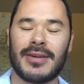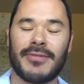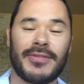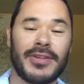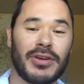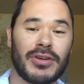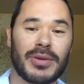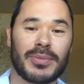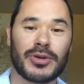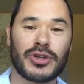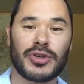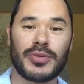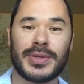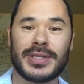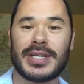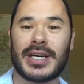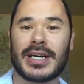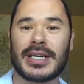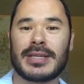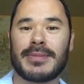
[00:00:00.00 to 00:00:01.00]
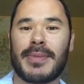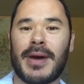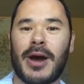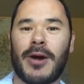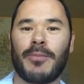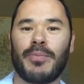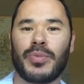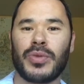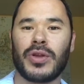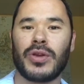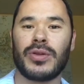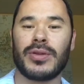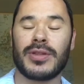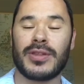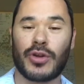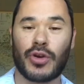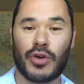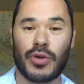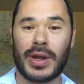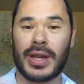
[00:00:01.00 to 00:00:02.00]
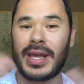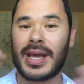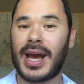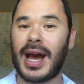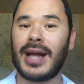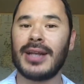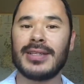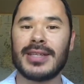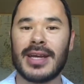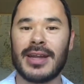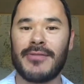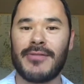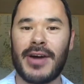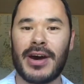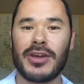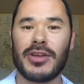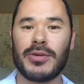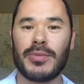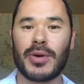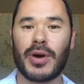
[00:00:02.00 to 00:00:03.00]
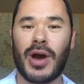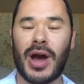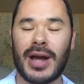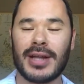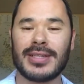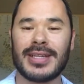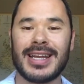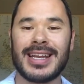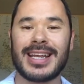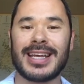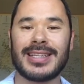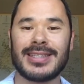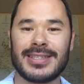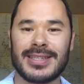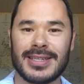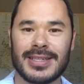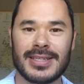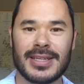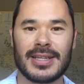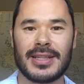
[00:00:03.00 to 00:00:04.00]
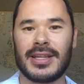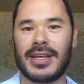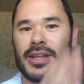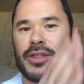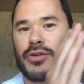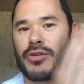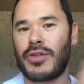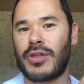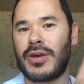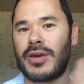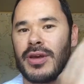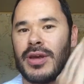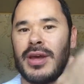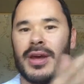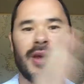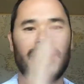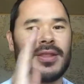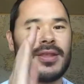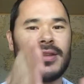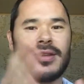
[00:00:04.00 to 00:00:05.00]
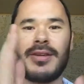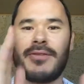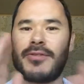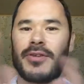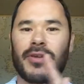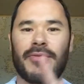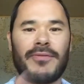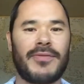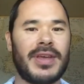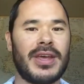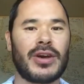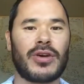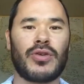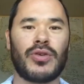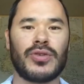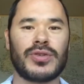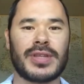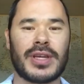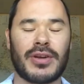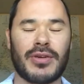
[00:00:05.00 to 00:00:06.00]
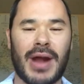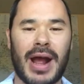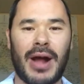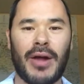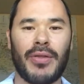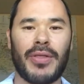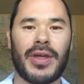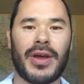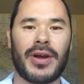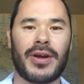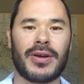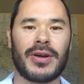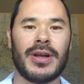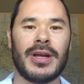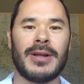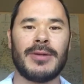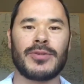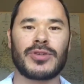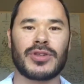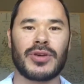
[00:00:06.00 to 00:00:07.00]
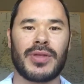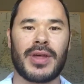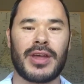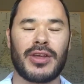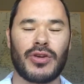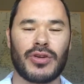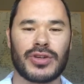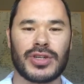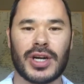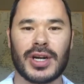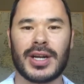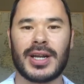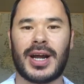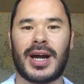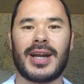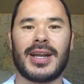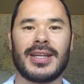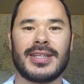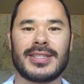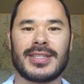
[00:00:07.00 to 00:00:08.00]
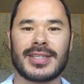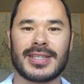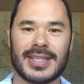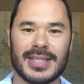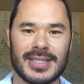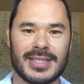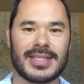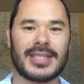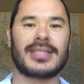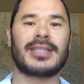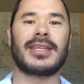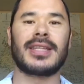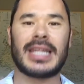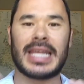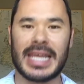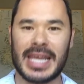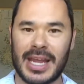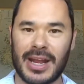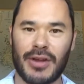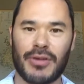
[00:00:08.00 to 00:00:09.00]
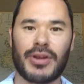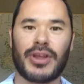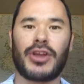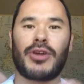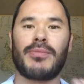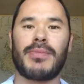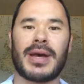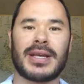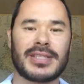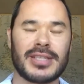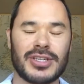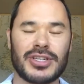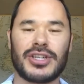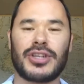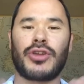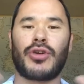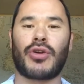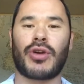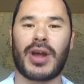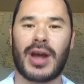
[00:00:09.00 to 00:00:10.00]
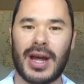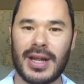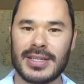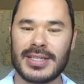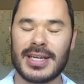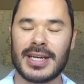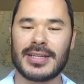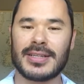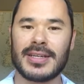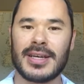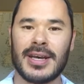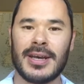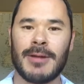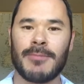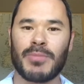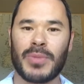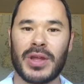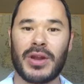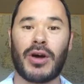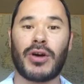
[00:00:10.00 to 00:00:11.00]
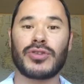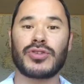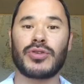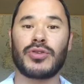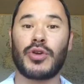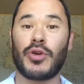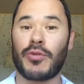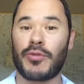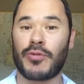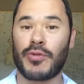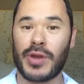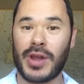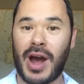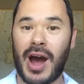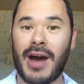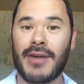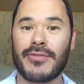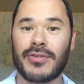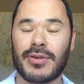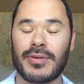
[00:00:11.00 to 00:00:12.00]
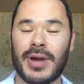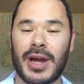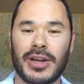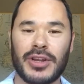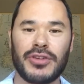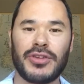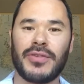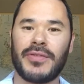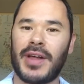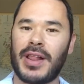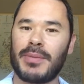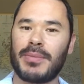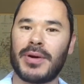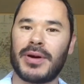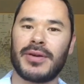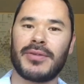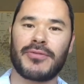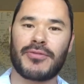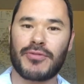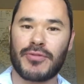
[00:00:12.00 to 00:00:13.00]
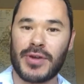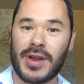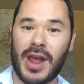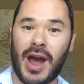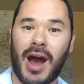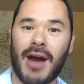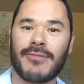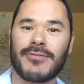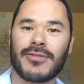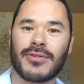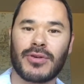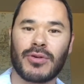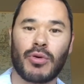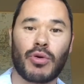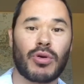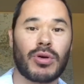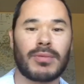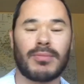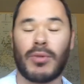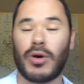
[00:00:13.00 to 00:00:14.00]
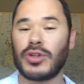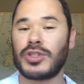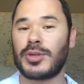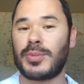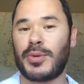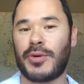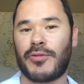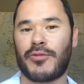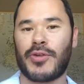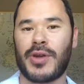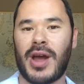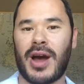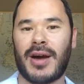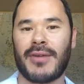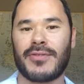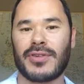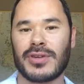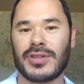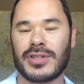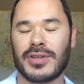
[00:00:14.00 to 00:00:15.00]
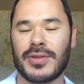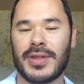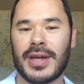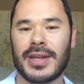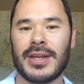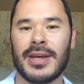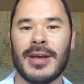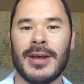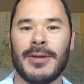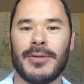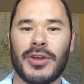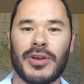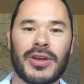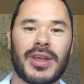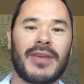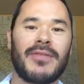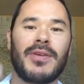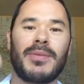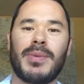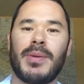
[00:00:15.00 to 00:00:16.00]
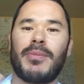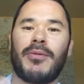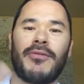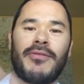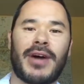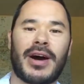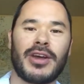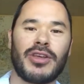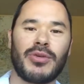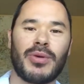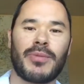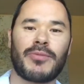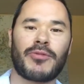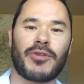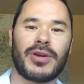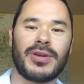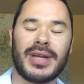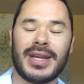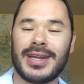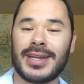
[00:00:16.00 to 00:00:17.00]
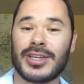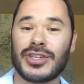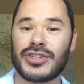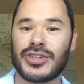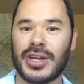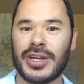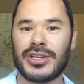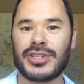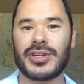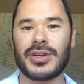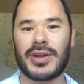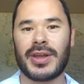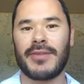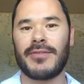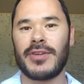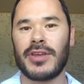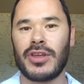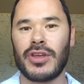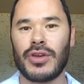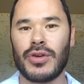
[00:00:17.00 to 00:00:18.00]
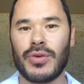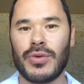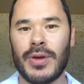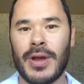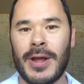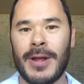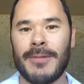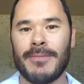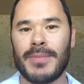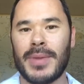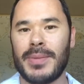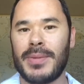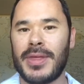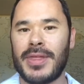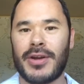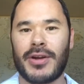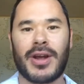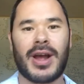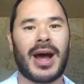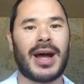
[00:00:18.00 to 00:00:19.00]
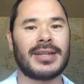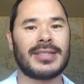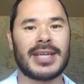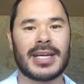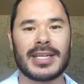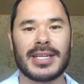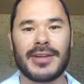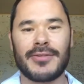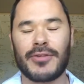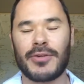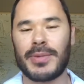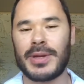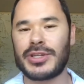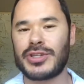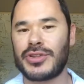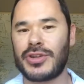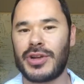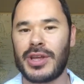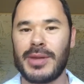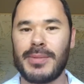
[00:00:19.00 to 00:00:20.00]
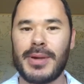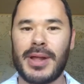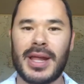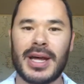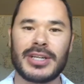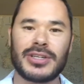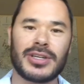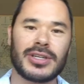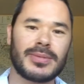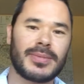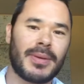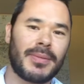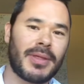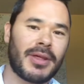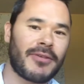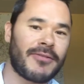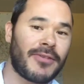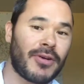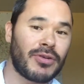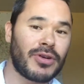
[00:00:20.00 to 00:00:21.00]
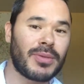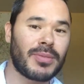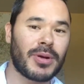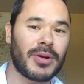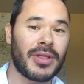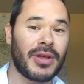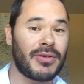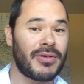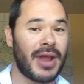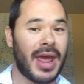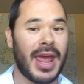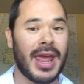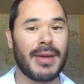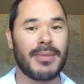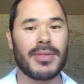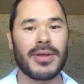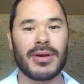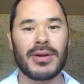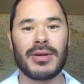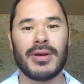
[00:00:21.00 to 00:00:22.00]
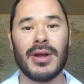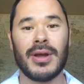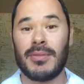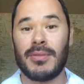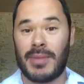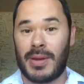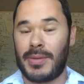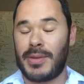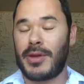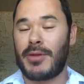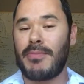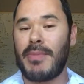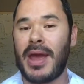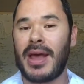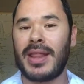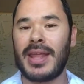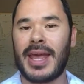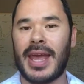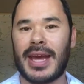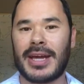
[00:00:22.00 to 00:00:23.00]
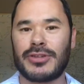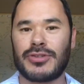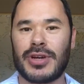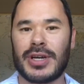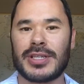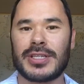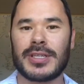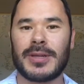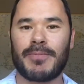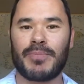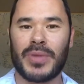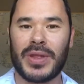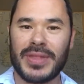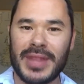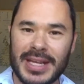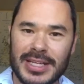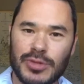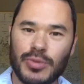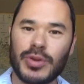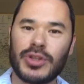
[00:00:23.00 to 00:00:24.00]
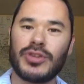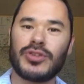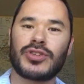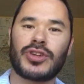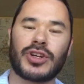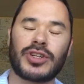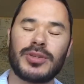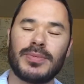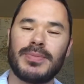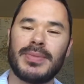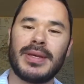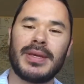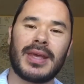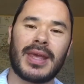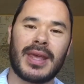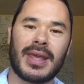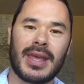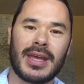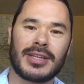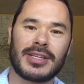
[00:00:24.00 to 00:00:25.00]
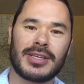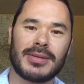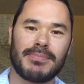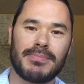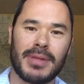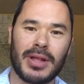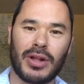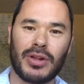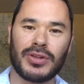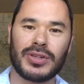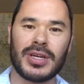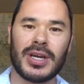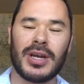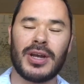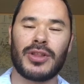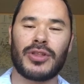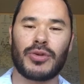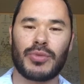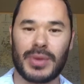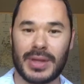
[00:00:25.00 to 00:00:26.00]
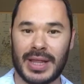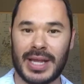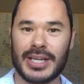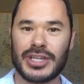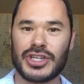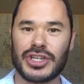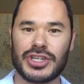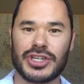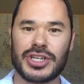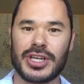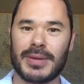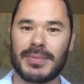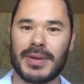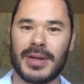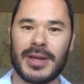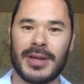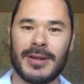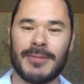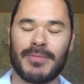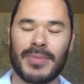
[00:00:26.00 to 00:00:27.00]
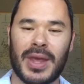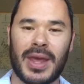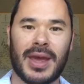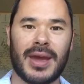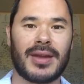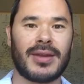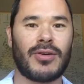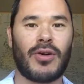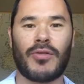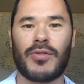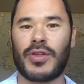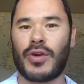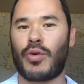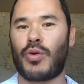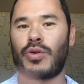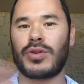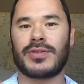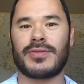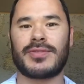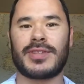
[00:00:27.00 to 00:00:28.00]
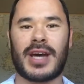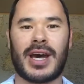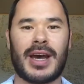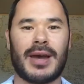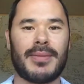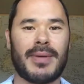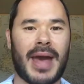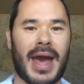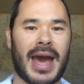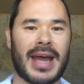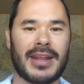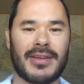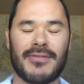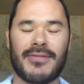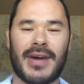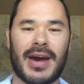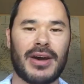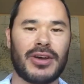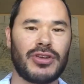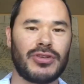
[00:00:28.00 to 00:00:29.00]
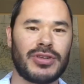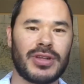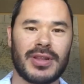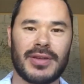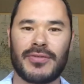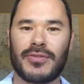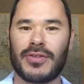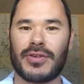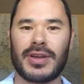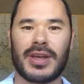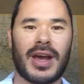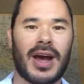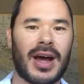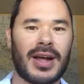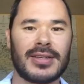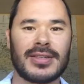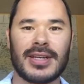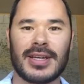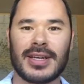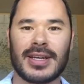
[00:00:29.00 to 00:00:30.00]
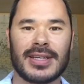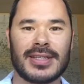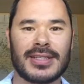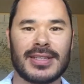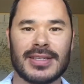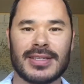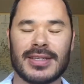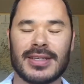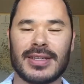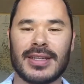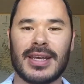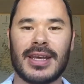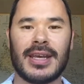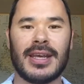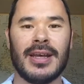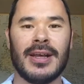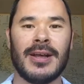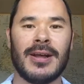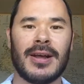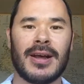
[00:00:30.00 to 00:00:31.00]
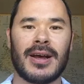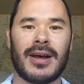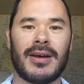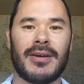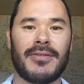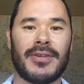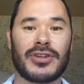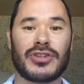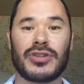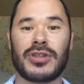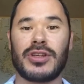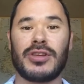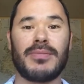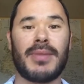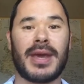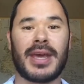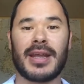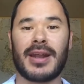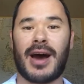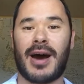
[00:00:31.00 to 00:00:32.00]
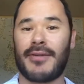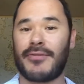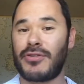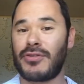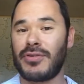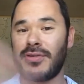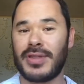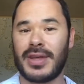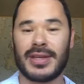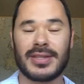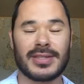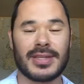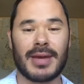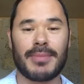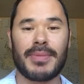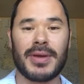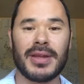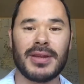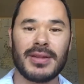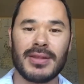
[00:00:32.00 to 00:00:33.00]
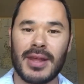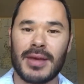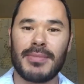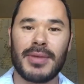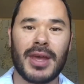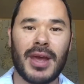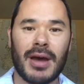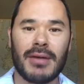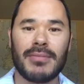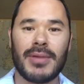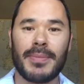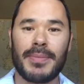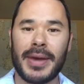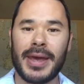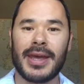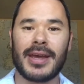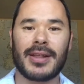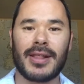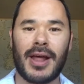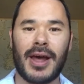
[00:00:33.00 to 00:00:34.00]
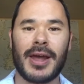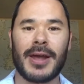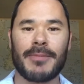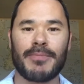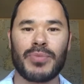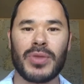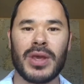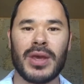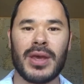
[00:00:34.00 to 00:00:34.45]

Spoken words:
Video number 2 we talked about creating content, valuable content consistently through the different vehicles that are out there so that your target audience is consistently hearing your message and your content. And also your free offer. How do you develop a free offer or multiple free offers so that you're giving people value up front? In exchange, they're giving you maybe their contact information, their email address, maybe their phone number, their name, maybe their mailing address. And that's when you start to begin to build the relationship. And over the course of time, adding value, delivering content consistently, eventually you make an offer and they step in and they become a paying client.